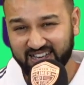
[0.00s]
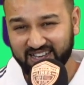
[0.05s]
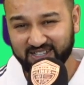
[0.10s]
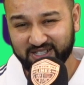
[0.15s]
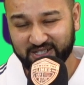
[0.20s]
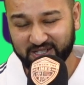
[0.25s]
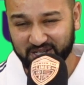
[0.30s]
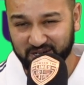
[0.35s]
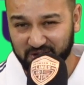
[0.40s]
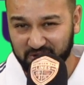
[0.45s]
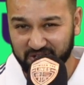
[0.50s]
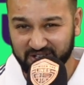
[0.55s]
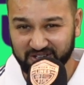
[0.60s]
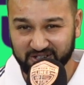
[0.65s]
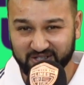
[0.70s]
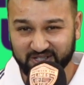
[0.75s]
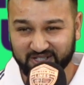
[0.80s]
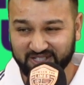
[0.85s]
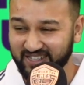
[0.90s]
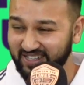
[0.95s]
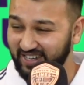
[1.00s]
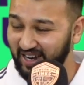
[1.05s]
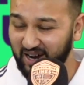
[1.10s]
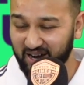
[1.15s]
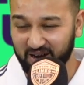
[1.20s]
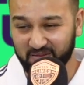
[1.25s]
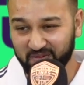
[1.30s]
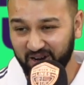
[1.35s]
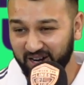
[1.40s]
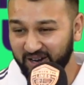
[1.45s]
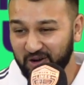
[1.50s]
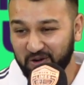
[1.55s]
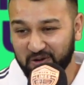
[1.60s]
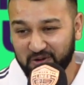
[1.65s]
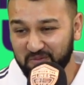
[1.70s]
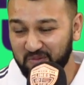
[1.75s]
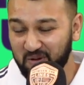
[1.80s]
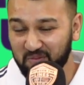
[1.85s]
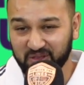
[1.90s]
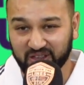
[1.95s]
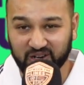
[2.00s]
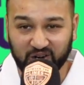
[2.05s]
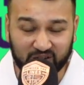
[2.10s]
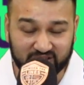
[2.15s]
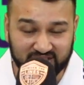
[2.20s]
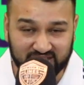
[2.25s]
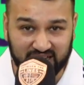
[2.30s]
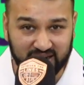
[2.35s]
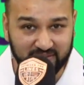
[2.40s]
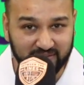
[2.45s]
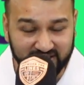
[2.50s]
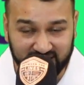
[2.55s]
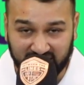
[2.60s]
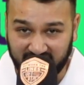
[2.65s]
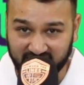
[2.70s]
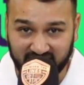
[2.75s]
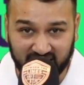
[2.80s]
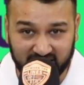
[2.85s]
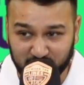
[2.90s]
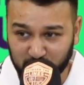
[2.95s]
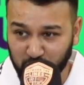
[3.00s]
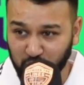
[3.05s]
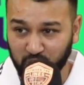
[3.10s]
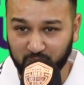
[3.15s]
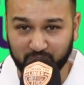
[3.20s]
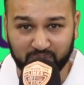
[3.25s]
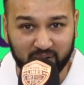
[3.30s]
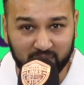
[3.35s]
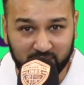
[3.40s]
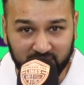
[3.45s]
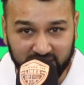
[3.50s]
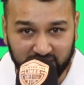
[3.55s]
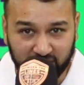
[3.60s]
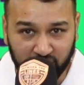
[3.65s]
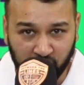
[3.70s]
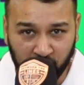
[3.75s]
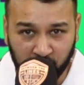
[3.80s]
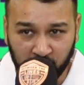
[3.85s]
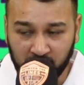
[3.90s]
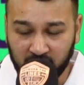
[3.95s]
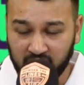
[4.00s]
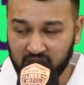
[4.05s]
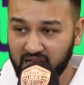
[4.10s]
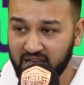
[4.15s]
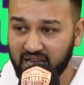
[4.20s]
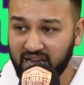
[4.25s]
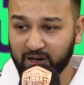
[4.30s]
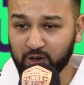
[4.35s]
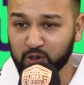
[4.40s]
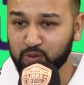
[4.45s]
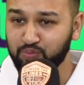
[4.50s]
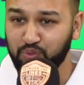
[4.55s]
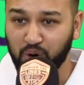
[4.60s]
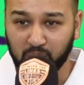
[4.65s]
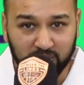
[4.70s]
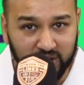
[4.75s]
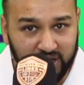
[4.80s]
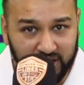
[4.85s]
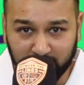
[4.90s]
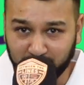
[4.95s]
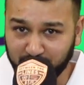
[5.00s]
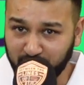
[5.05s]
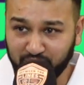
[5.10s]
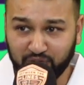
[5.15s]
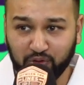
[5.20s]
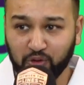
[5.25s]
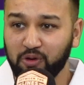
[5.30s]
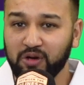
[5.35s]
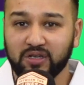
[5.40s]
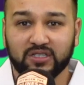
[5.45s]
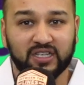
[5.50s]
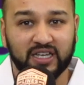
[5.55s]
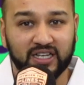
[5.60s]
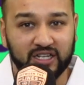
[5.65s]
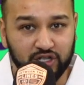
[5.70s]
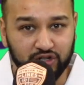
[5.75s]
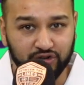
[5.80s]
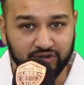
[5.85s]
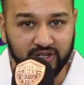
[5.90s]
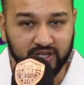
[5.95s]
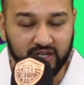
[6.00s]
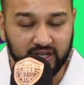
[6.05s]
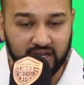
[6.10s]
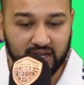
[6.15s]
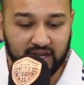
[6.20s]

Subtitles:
Serious. I don't remember the last time that guy scored a Premier League goal, and it was probably before his injury.